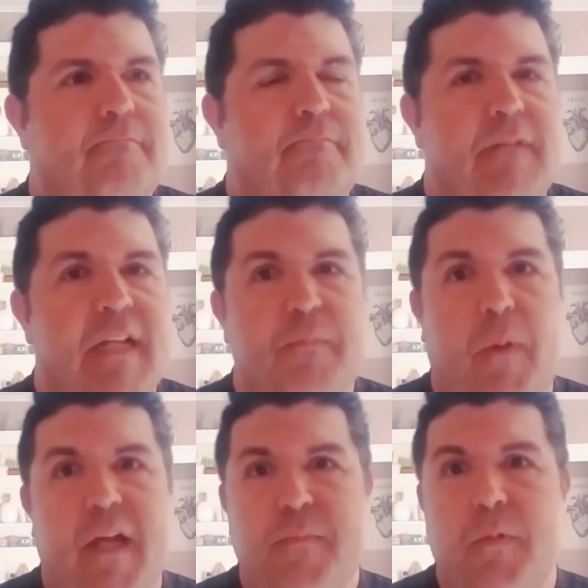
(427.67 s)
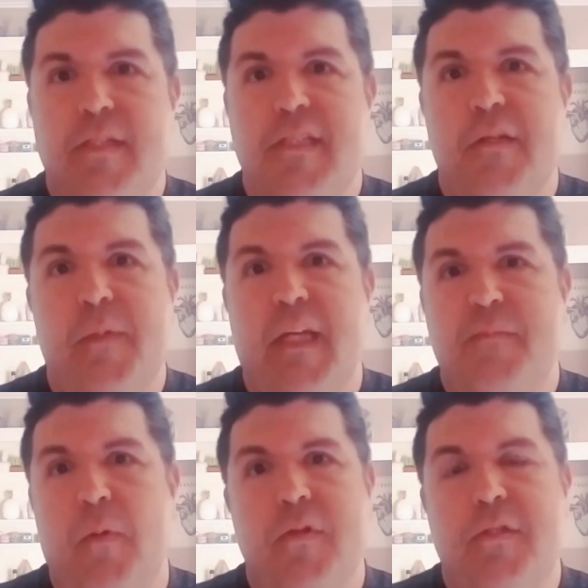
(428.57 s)
it's possible to still be
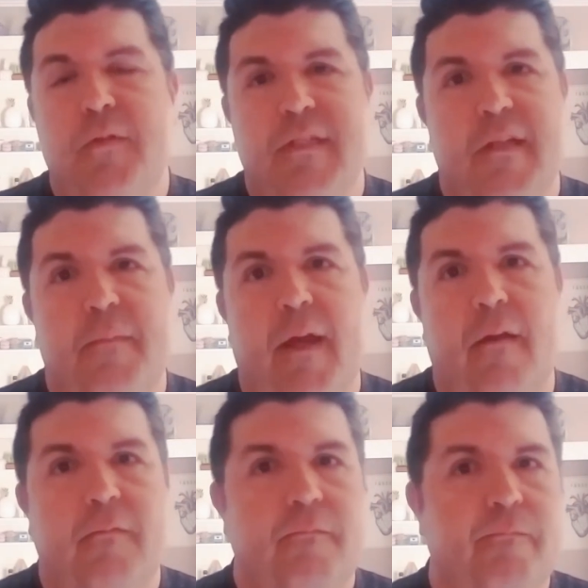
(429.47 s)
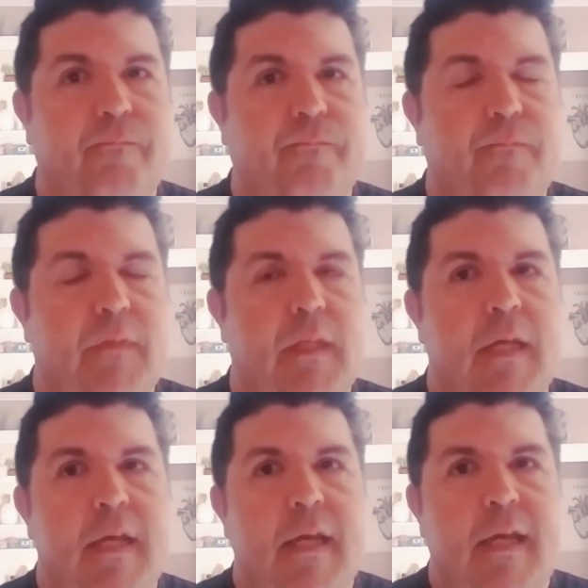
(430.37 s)
exposed to it somehow.
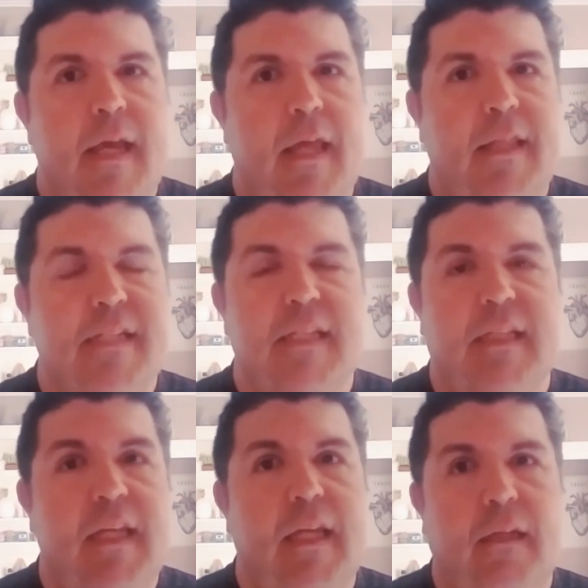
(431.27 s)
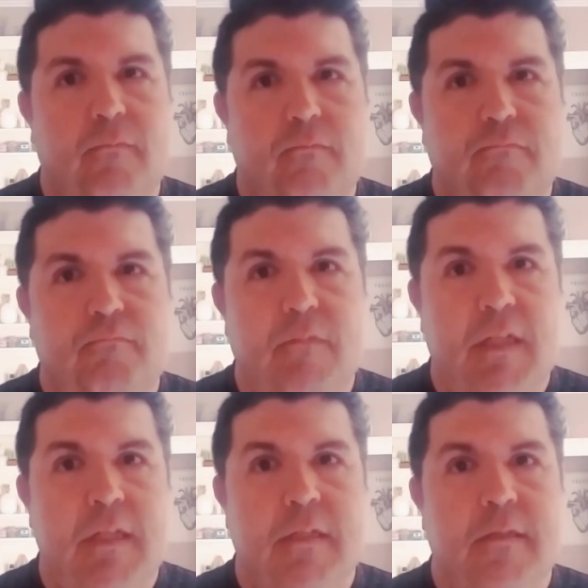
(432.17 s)
And that's the thing,
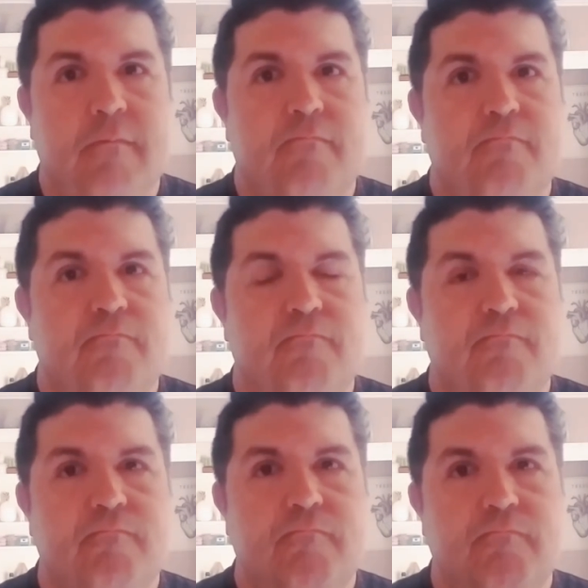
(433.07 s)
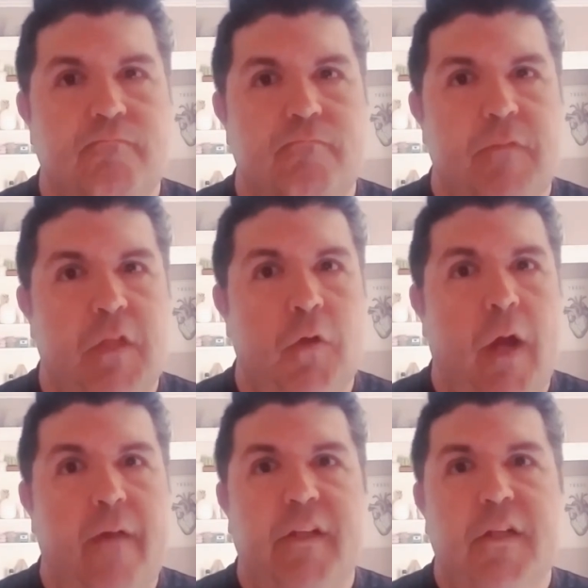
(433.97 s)
is you don't
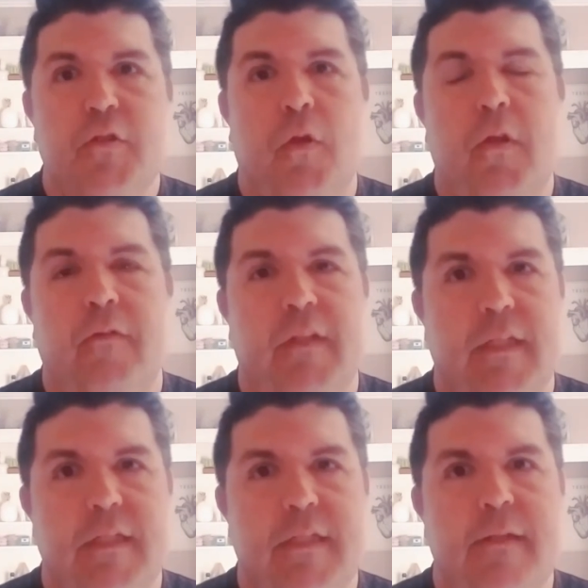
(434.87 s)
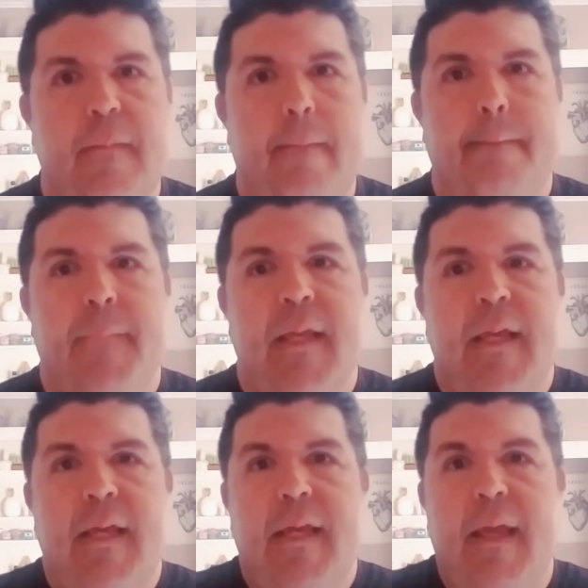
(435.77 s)
have any control over this.
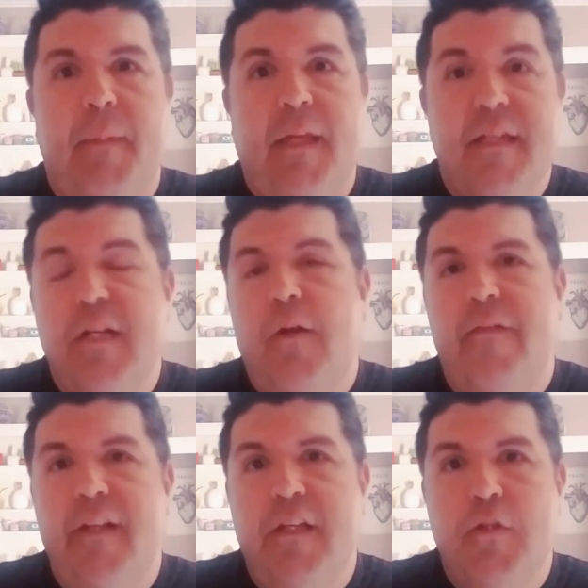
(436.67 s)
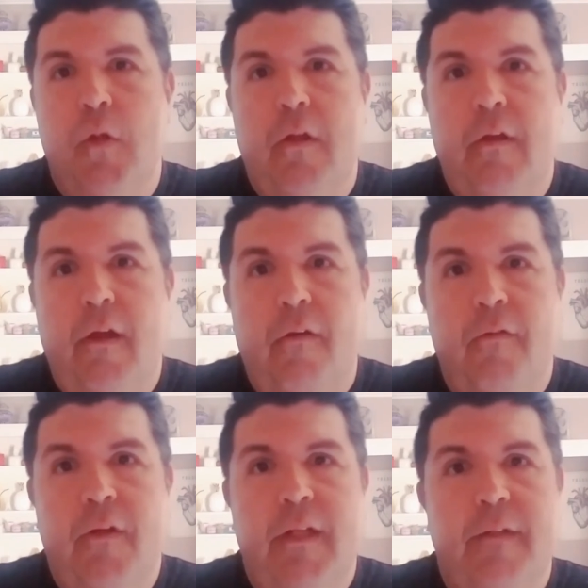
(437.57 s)
And because I don't have any control
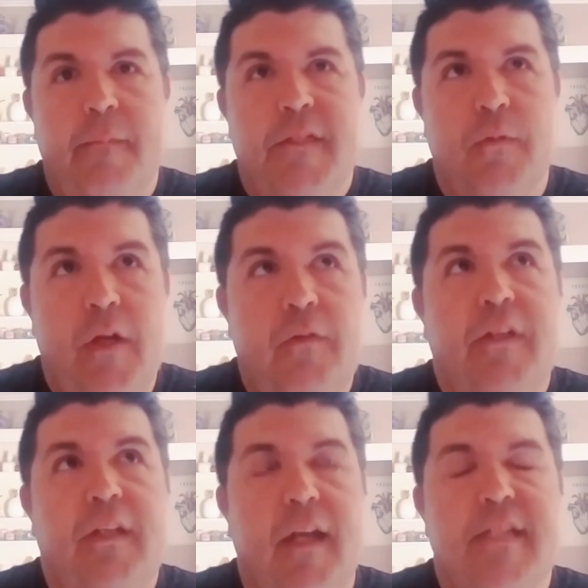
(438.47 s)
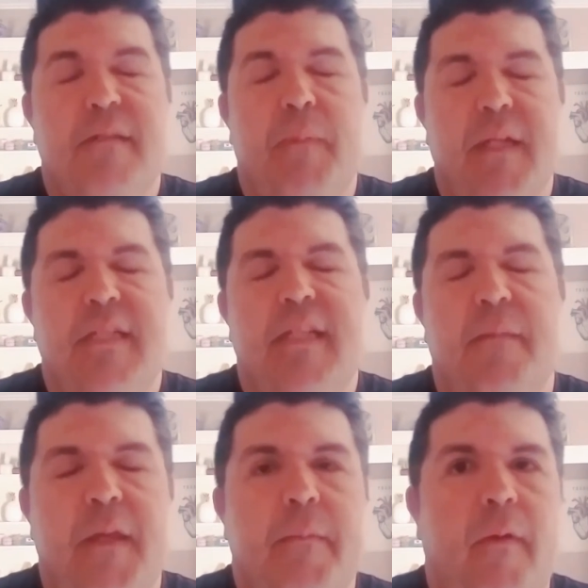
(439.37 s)
over it, surrendering it to God is the best thing that
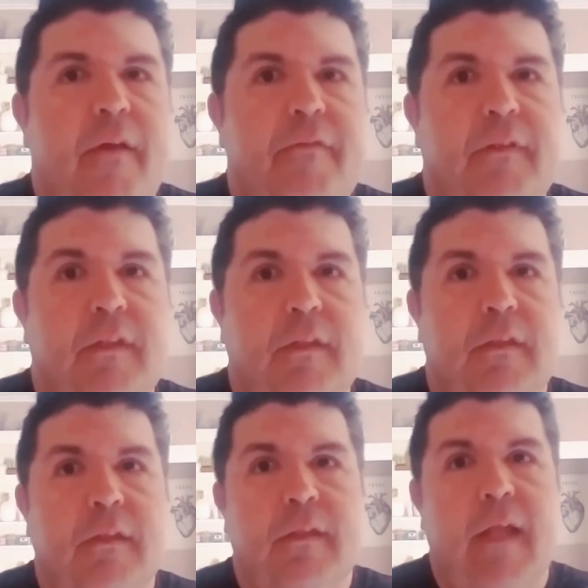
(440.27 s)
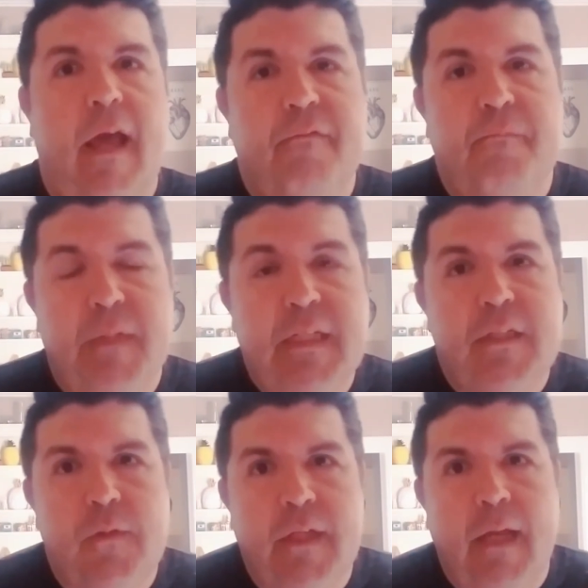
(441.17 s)
me and my wife have been
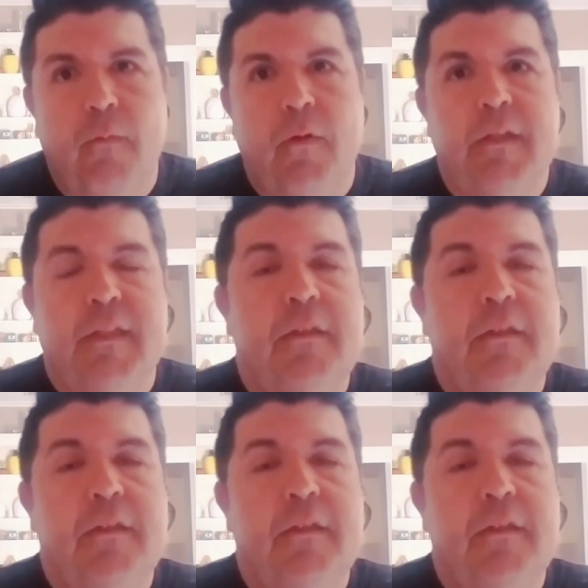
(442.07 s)
doing and will continue